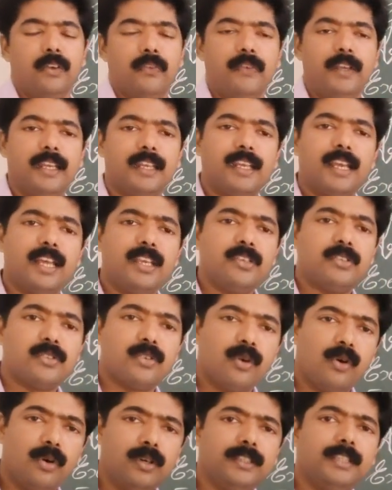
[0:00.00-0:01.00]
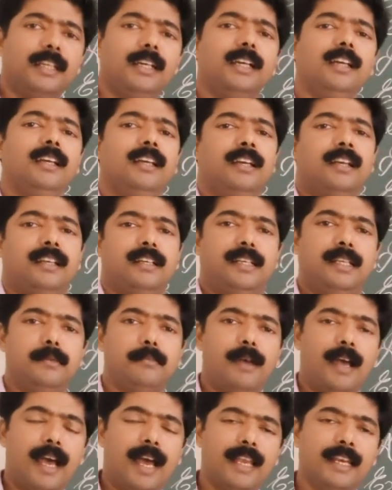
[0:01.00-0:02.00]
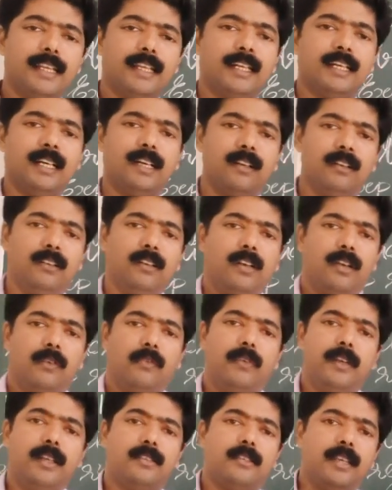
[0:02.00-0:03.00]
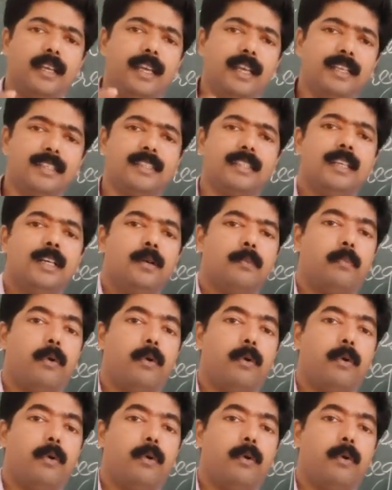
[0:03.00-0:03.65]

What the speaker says: we can show the demand curve which is